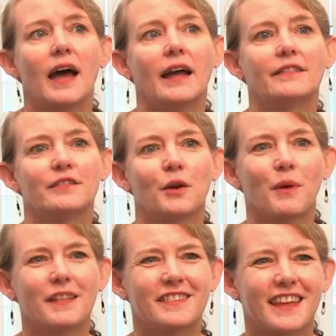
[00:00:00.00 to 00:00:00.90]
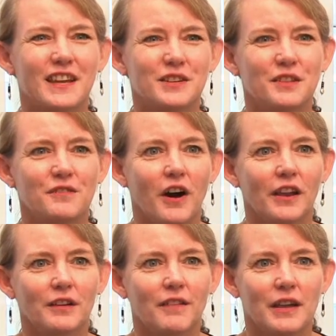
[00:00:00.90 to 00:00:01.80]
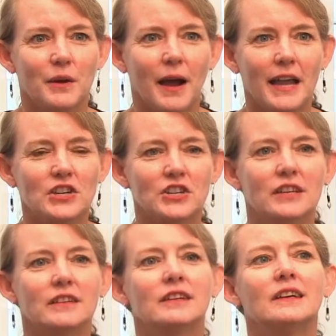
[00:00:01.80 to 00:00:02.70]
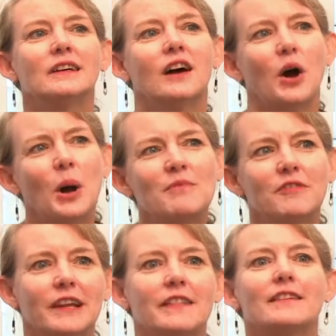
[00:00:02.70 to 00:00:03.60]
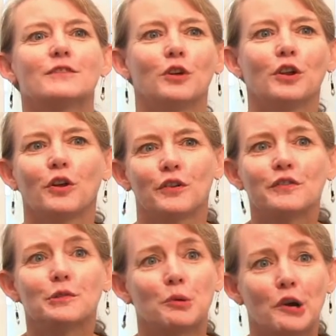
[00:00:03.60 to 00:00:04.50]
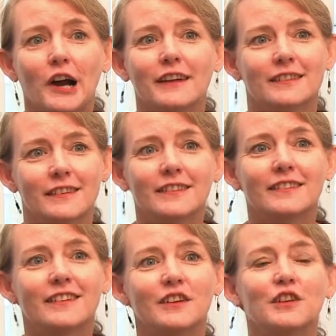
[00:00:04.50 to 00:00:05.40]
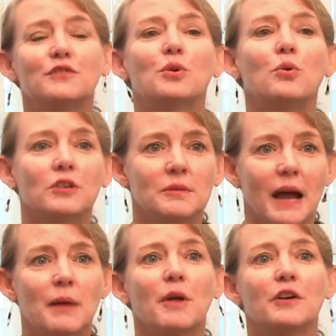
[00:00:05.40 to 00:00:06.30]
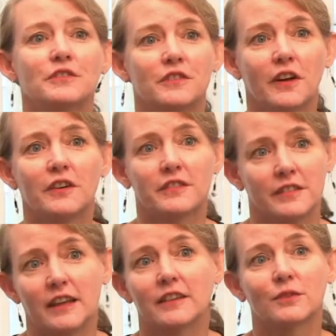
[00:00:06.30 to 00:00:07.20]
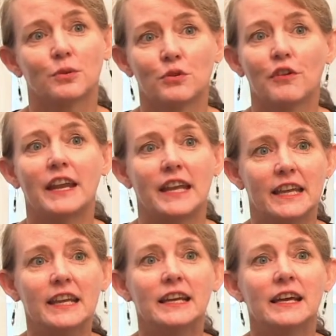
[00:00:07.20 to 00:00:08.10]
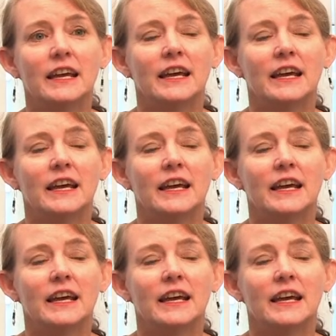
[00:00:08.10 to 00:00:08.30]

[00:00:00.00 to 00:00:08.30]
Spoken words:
And so once they get to the final evaluation, hopefully there's not a lot of surprises. You've talked about most of those things already,